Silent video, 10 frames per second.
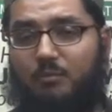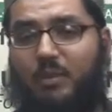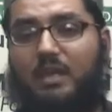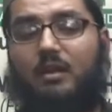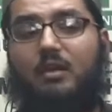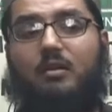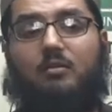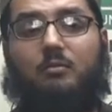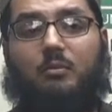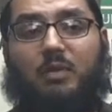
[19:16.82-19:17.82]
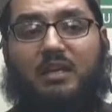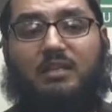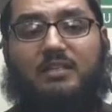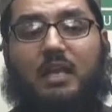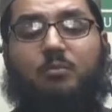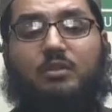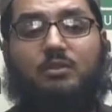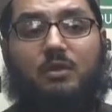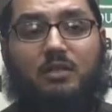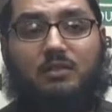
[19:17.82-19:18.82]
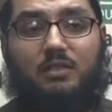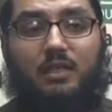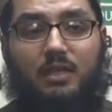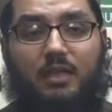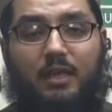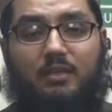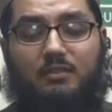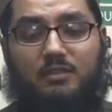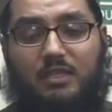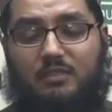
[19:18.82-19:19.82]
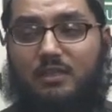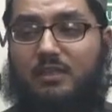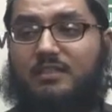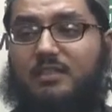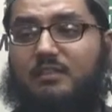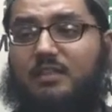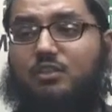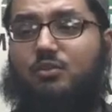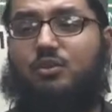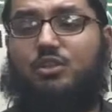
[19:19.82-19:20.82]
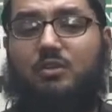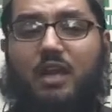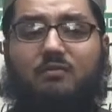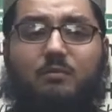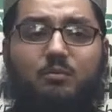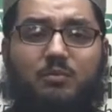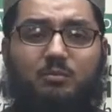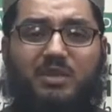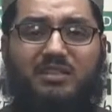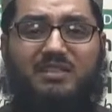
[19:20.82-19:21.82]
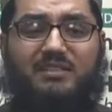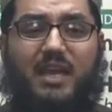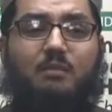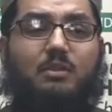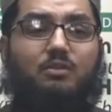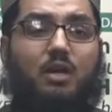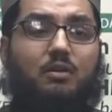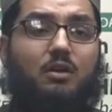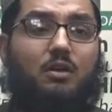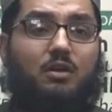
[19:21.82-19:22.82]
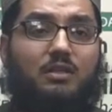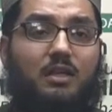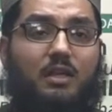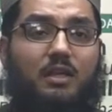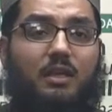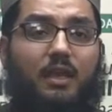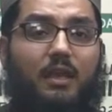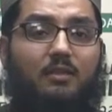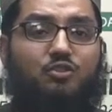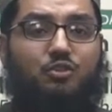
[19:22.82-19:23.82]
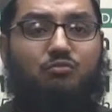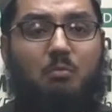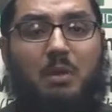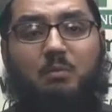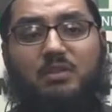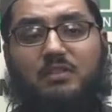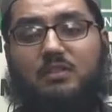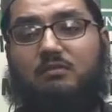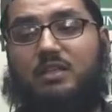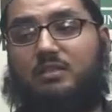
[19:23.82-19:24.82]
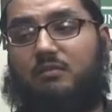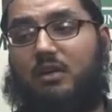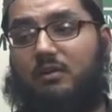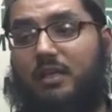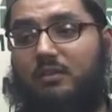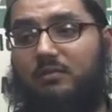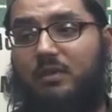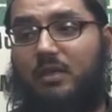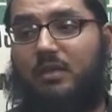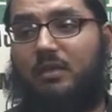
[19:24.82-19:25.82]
made an example to us. And Shaykh Zakaria said that this story should have be stabbed into our heart, and should remember this the rest of our life,